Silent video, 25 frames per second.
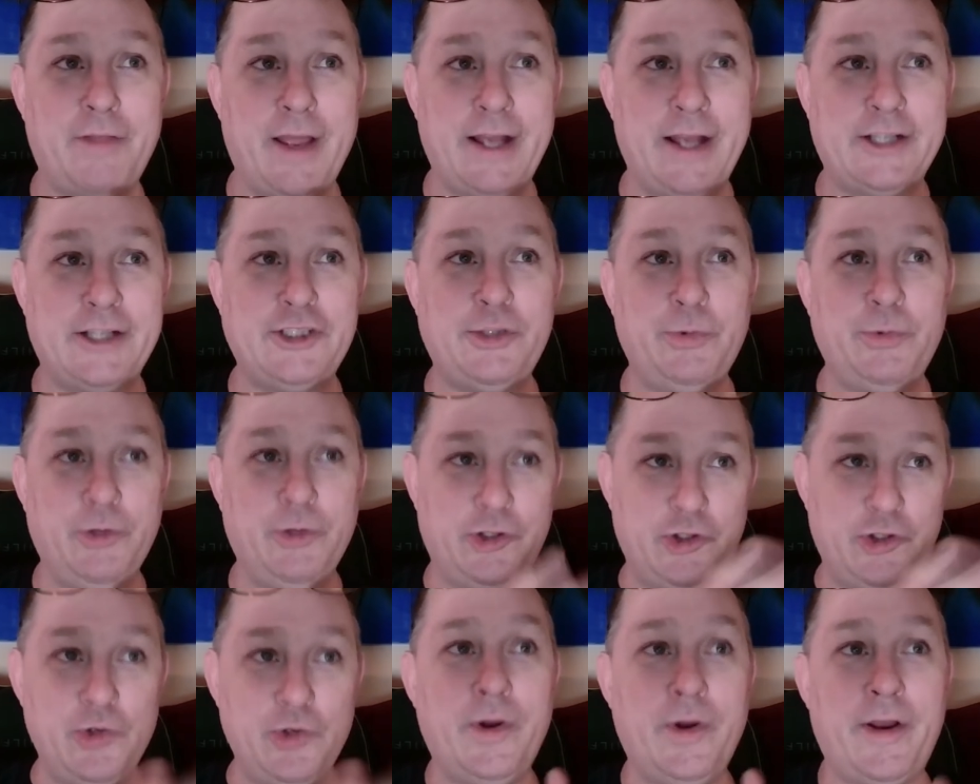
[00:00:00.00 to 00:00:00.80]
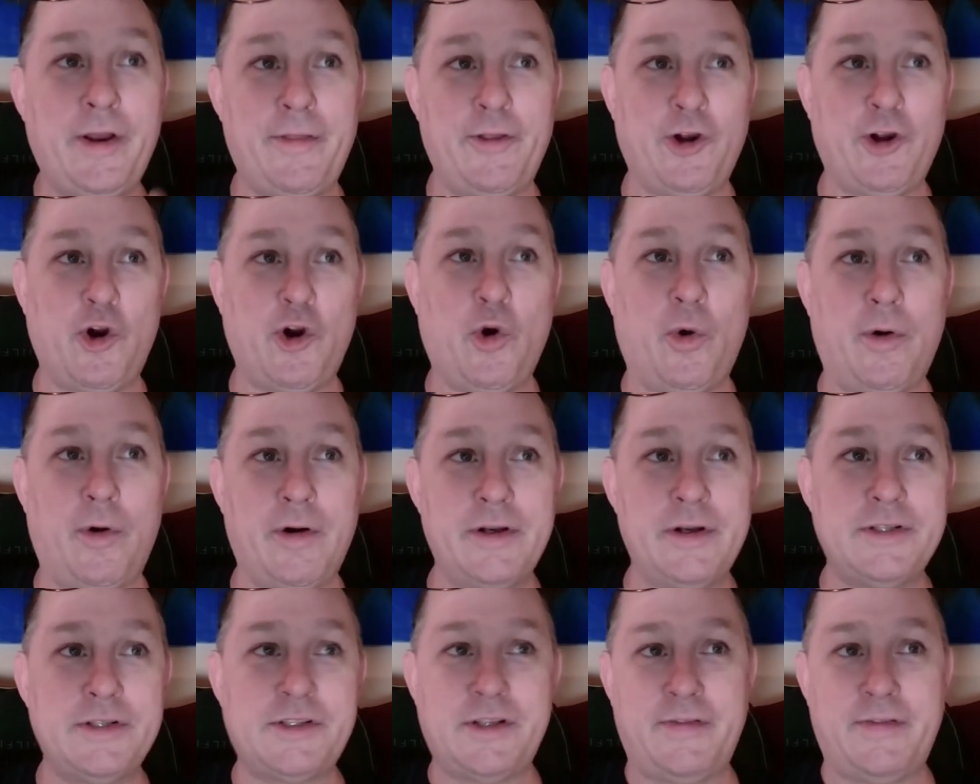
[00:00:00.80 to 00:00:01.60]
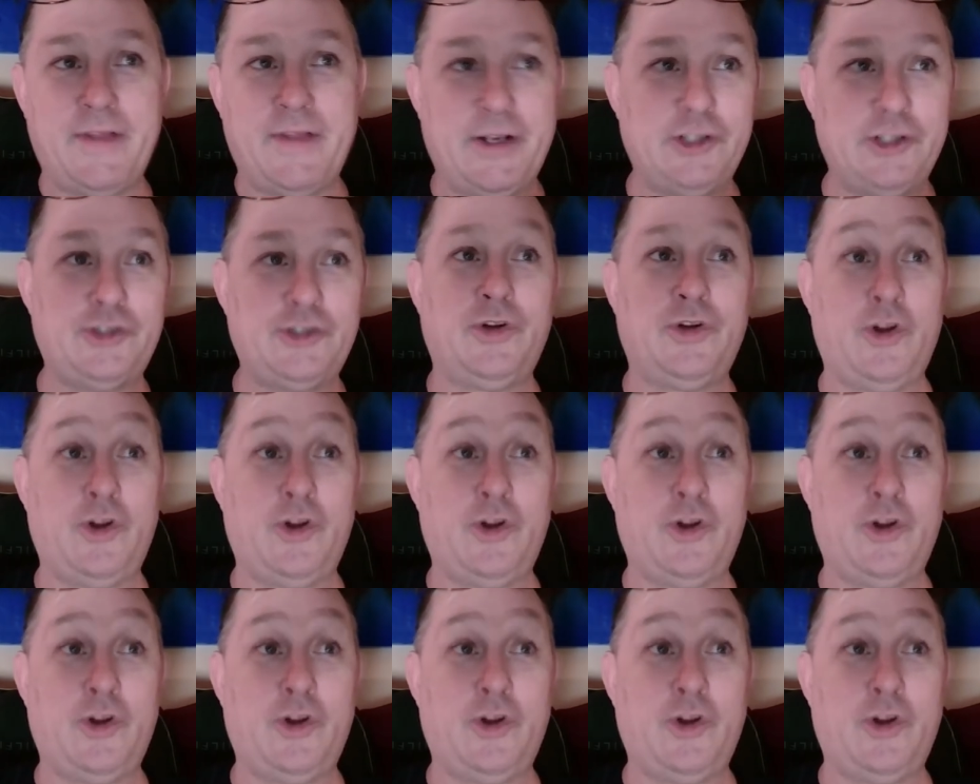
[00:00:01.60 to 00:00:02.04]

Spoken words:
Like she would do it on the chorus and then